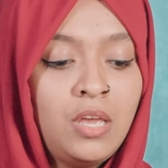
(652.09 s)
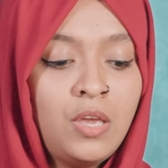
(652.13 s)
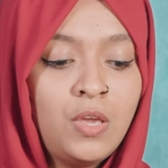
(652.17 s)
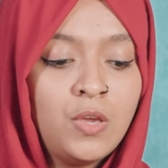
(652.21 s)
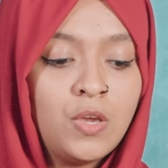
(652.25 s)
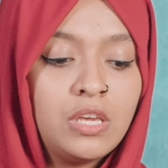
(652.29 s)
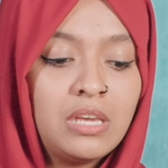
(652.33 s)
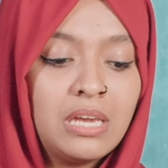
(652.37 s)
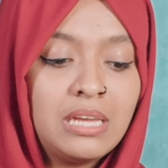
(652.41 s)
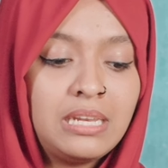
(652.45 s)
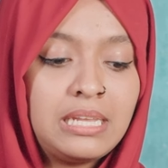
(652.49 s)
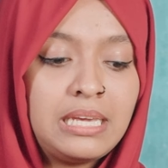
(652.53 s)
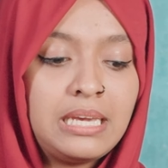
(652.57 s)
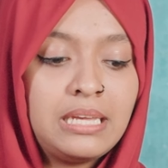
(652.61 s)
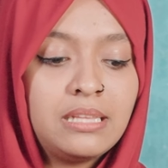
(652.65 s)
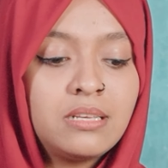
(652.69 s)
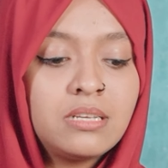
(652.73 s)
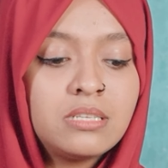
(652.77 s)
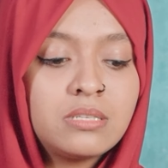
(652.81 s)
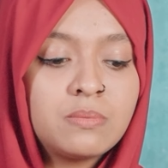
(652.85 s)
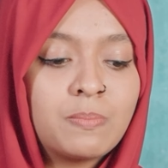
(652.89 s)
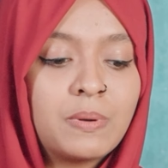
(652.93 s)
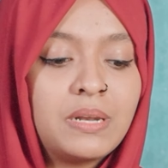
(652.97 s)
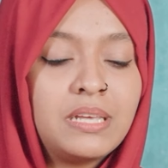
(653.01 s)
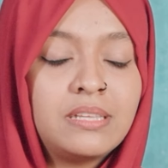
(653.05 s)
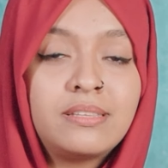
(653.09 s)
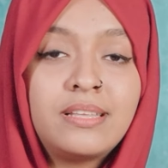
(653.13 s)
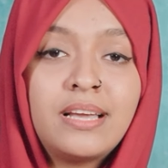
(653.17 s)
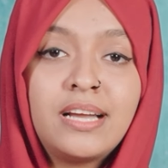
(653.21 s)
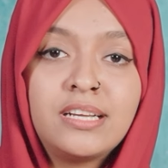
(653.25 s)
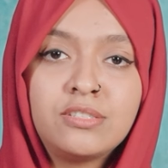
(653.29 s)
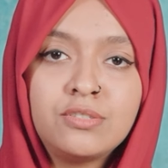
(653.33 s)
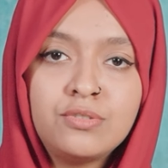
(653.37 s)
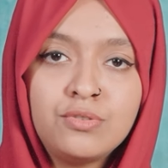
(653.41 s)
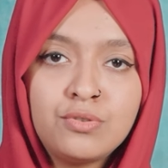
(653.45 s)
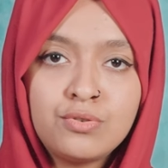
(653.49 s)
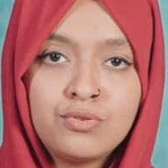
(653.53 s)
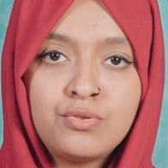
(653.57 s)
You can either split
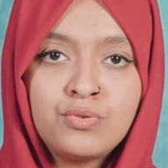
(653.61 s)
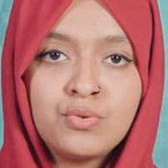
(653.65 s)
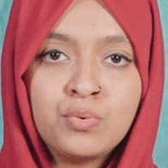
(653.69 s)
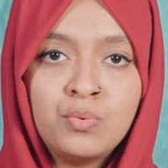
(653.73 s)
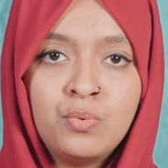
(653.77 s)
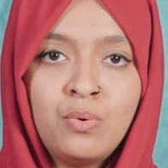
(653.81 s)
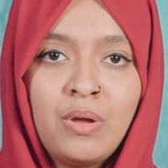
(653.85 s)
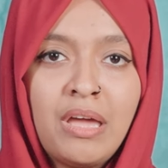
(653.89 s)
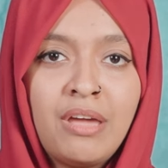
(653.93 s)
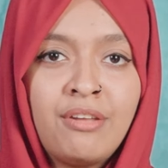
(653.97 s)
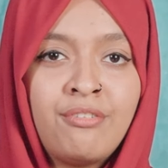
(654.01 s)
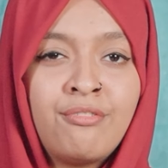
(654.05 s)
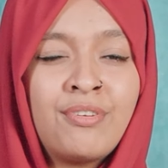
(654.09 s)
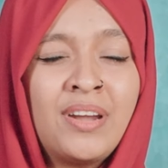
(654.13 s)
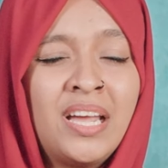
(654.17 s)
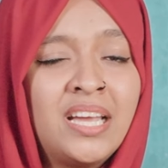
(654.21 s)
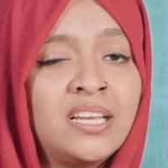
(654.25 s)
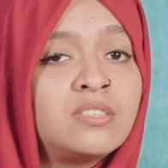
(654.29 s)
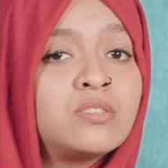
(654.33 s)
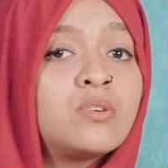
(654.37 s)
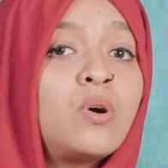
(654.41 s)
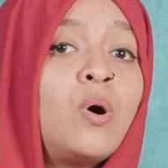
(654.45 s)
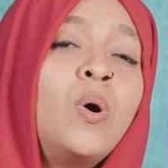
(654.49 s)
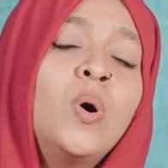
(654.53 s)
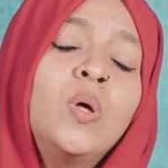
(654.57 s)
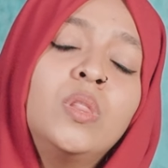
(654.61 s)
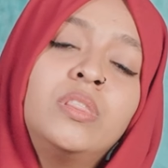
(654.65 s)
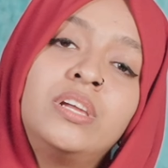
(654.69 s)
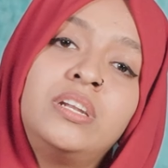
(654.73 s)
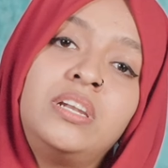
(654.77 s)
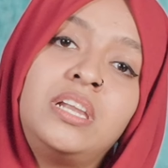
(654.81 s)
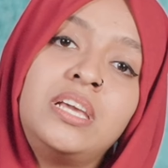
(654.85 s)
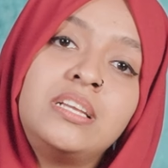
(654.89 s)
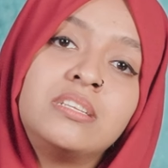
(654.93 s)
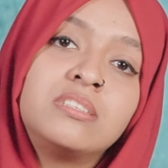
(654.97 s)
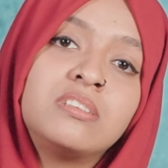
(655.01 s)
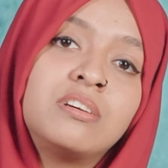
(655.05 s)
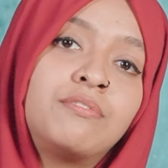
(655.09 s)
that into two and write all the
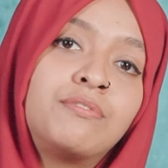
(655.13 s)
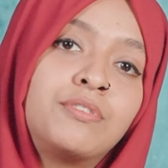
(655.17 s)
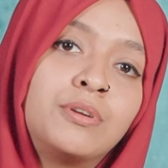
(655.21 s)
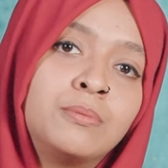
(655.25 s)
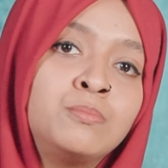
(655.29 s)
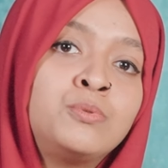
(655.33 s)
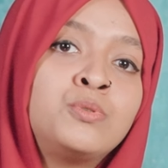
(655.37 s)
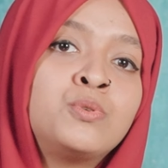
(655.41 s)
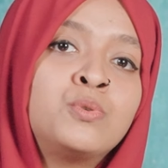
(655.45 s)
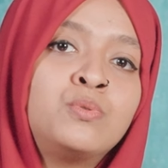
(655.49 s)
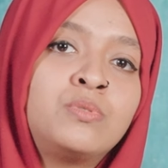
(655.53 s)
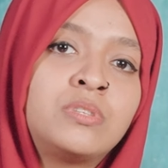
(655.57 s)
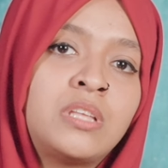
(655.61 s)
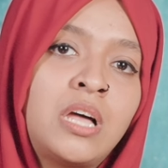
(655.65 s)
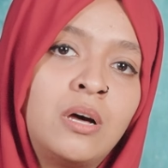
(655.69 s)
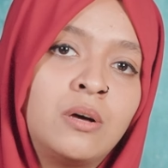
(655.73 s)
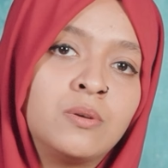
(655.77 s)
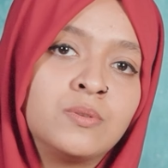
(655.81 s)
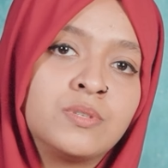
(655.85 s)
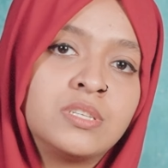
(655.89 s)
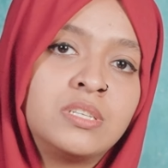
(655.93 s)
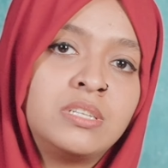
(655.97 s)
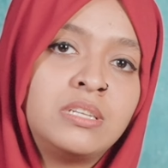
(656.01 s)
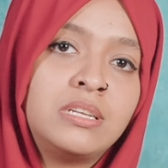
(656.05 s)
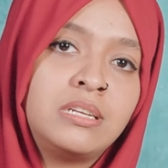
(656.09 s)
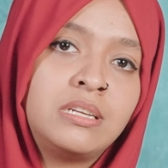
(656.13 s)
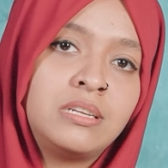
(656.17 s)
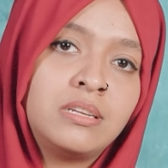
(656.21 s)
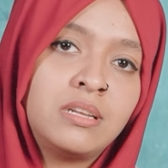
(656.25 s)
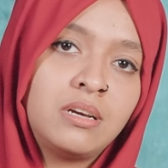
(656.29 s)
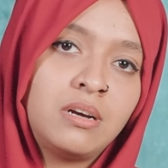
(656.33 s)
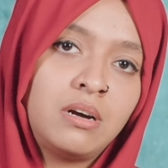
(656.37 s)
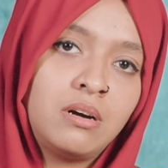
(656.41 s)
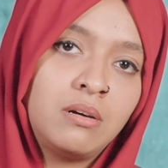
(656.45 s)
data from 2000 in